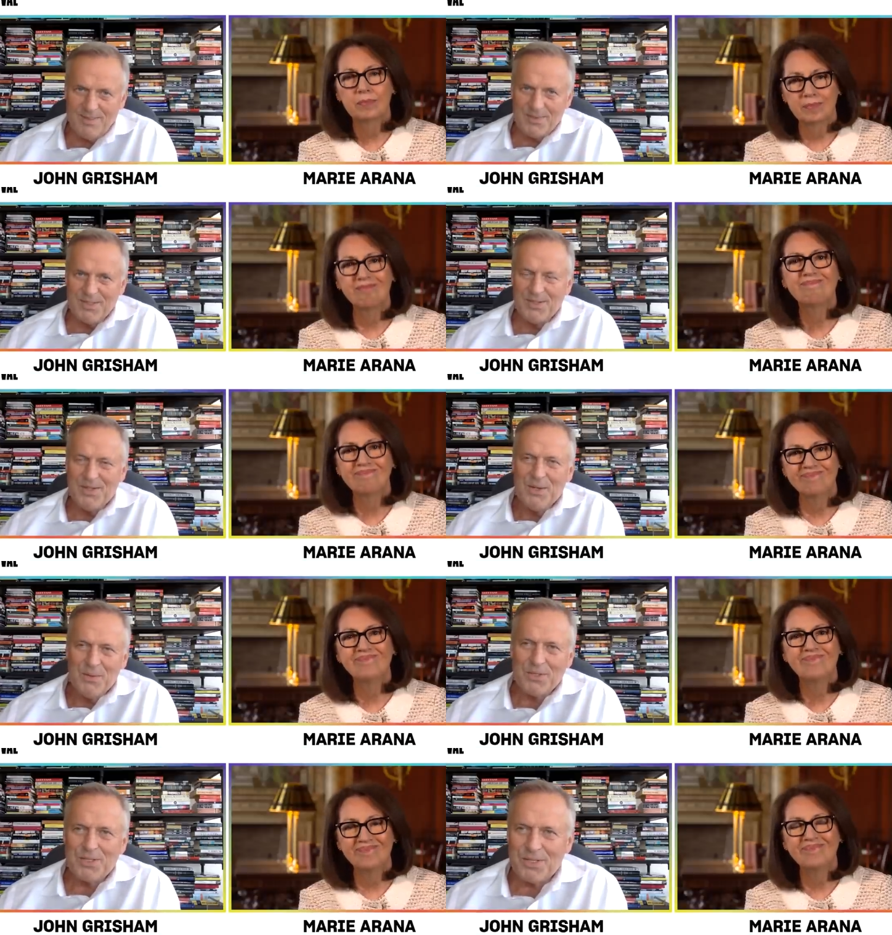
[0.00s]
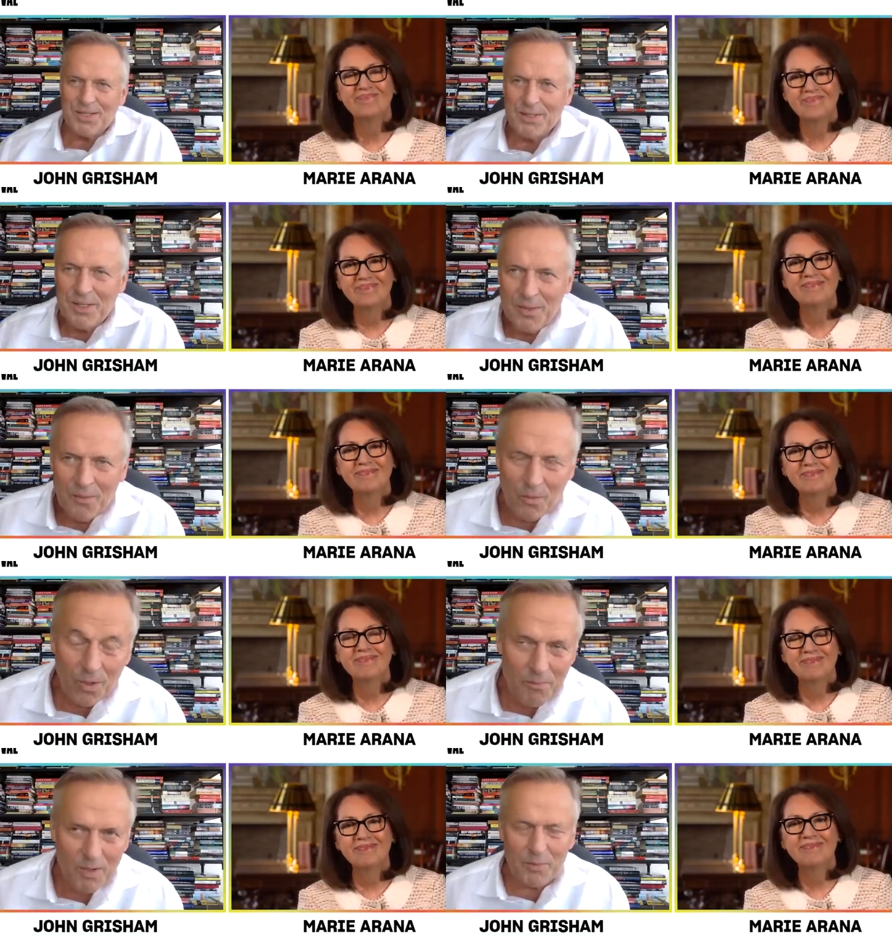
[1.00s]
Speaker 1: which which is a
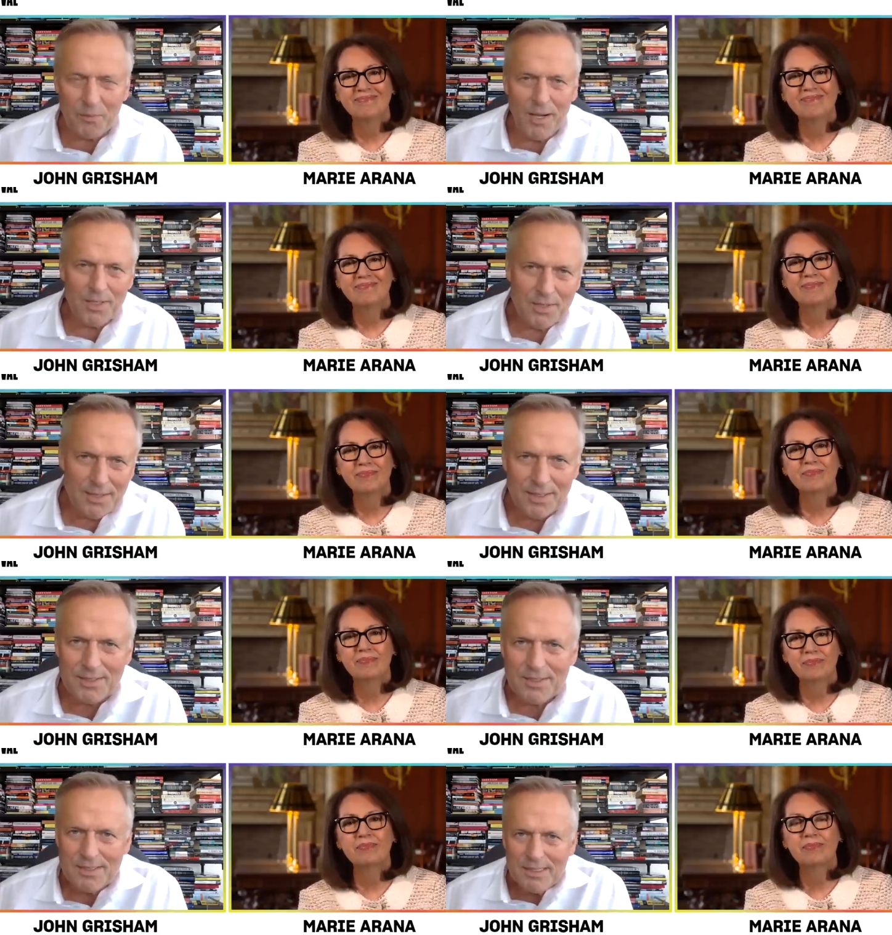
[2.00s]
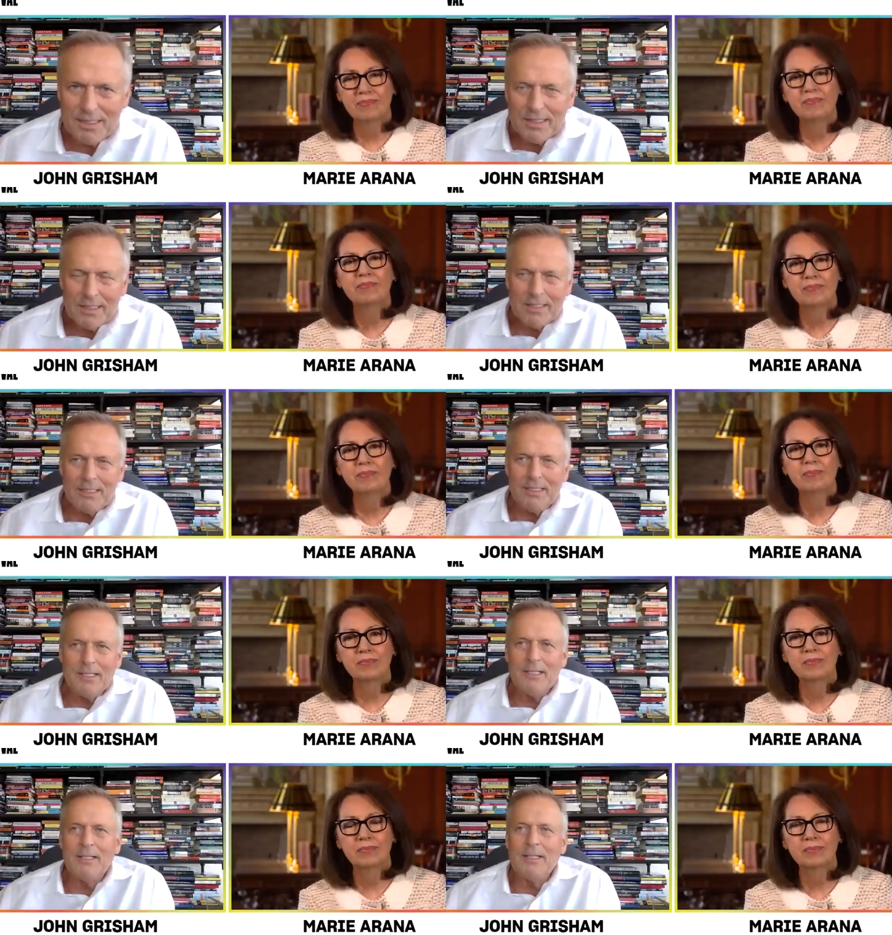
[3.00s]
one month process.
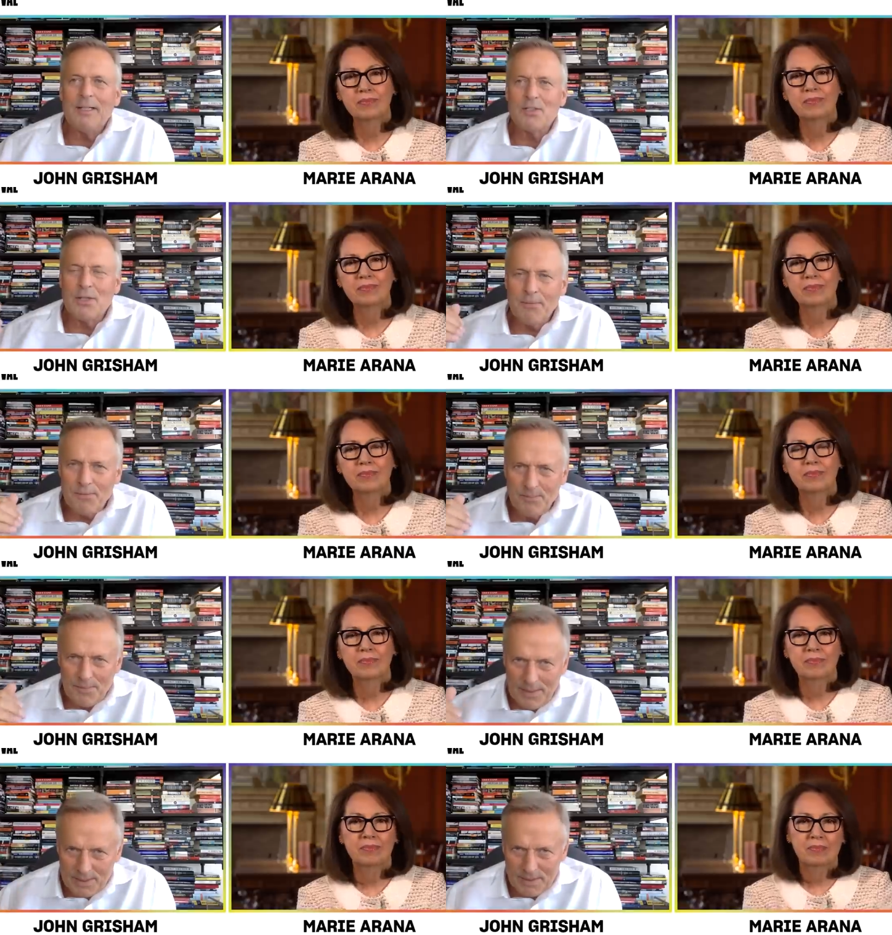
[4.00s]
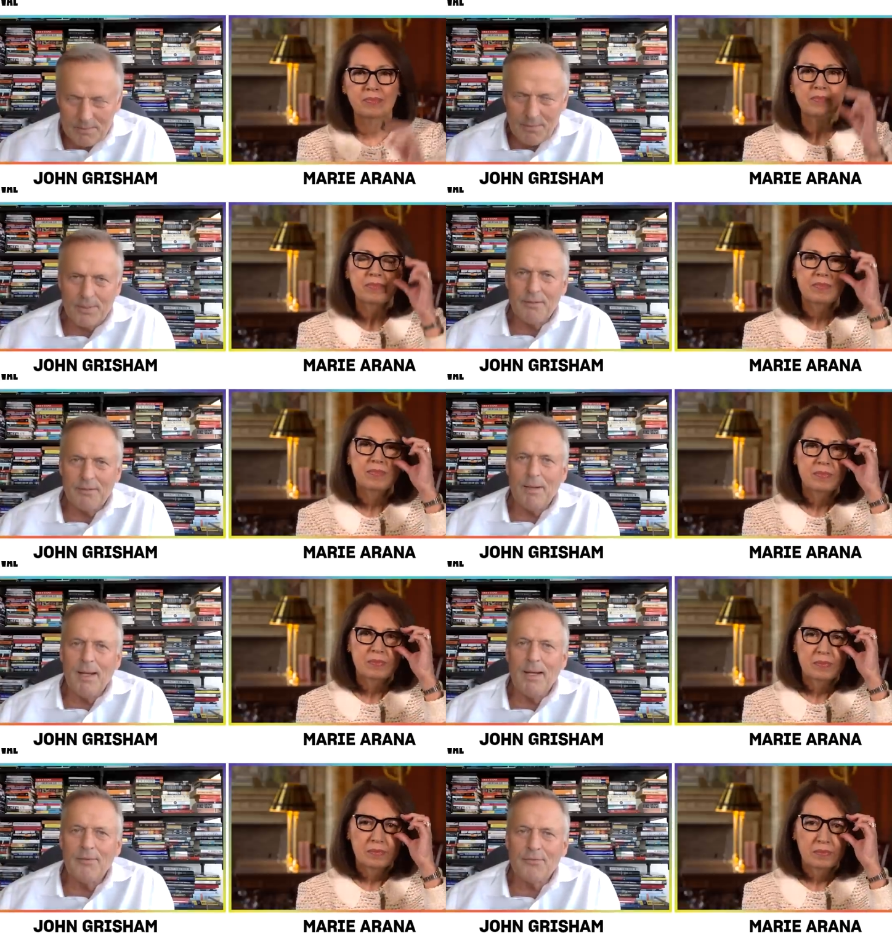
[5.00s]
Uh, and so I kissed the book
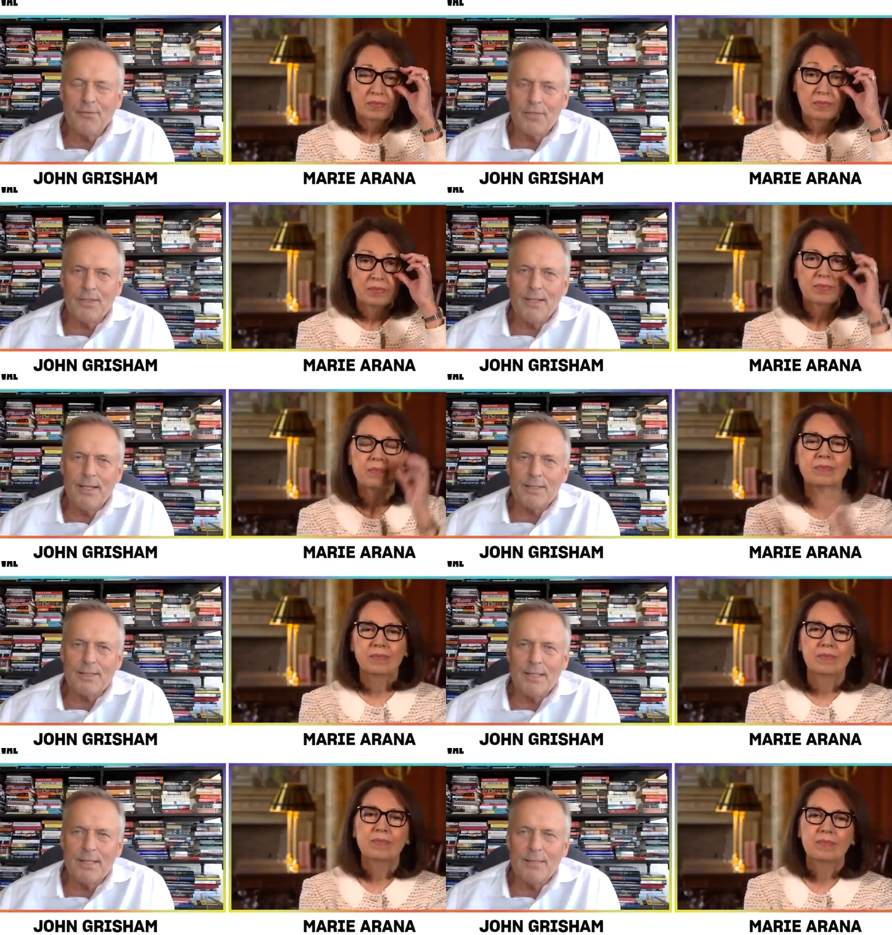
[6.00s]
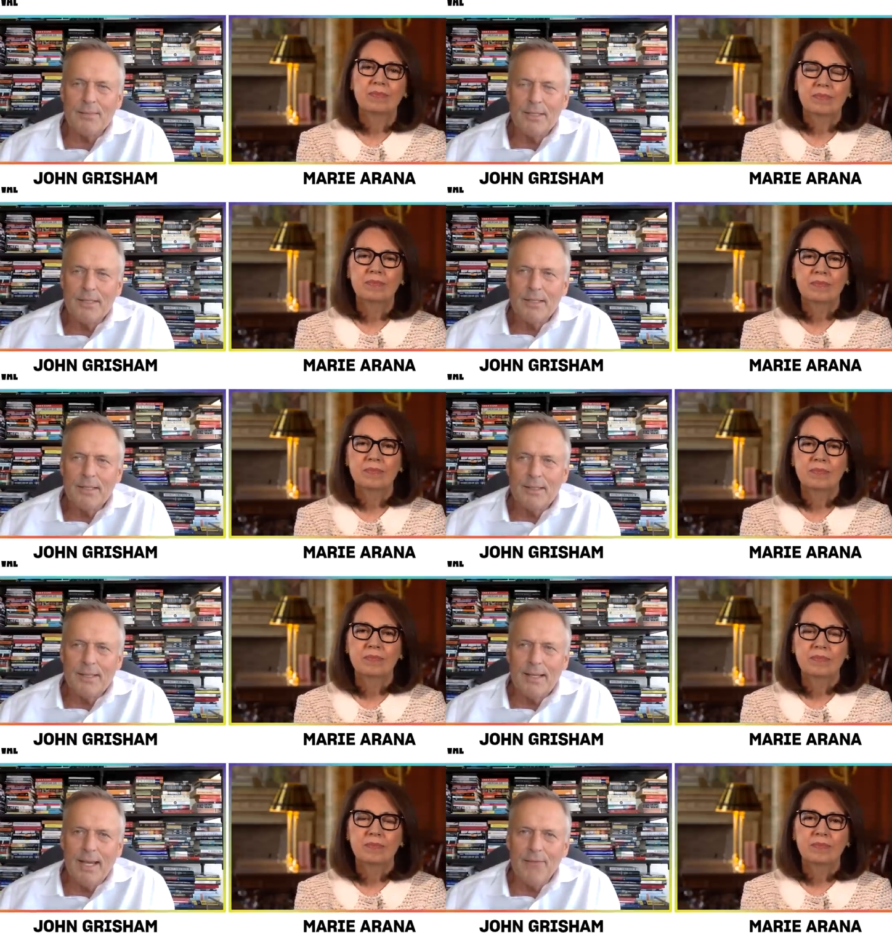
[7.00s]
goodbye for the last time.
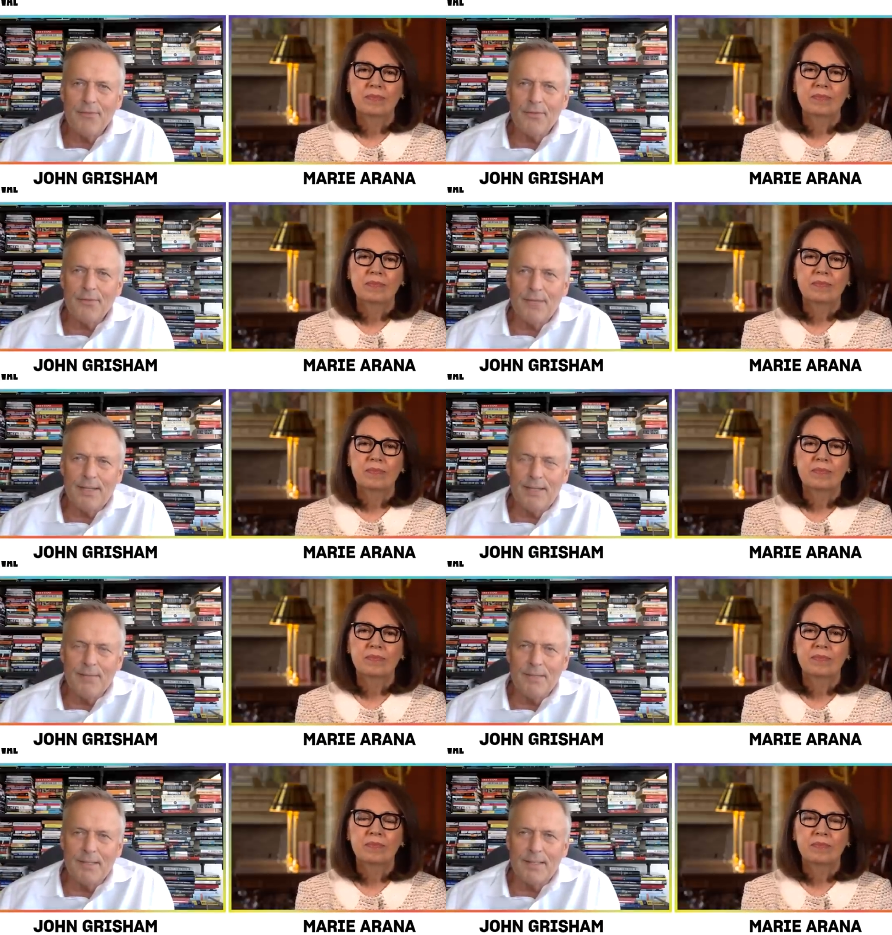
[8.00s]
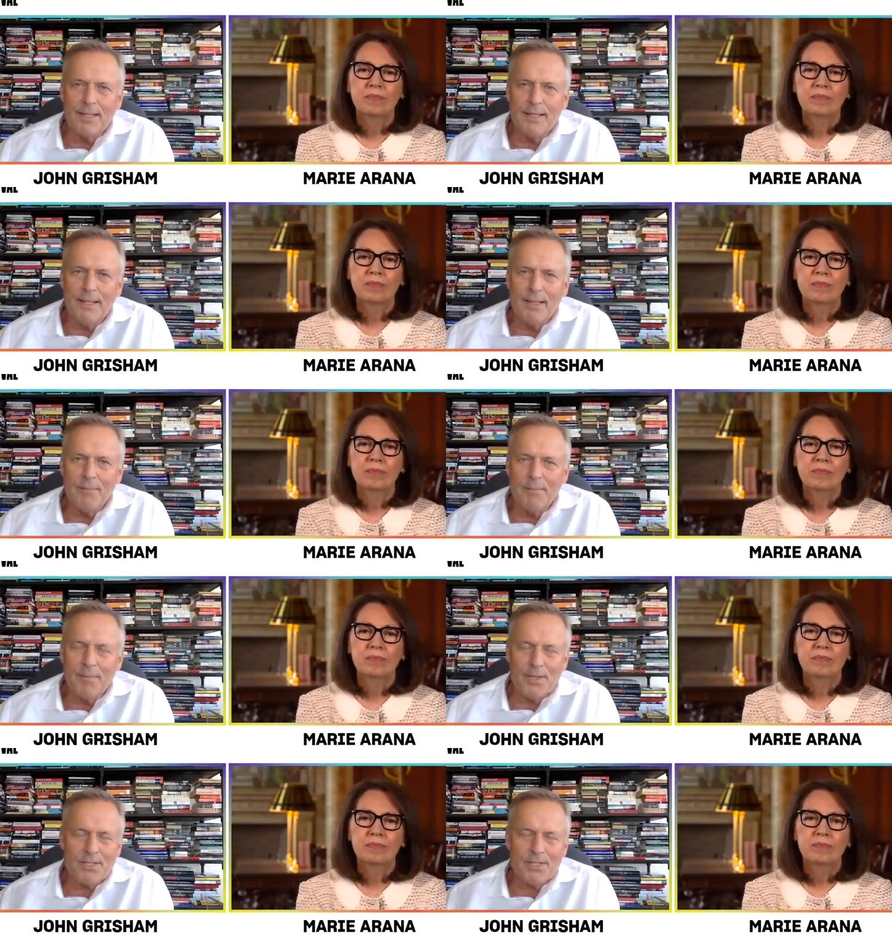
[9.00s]
They have to. They give me a deadline because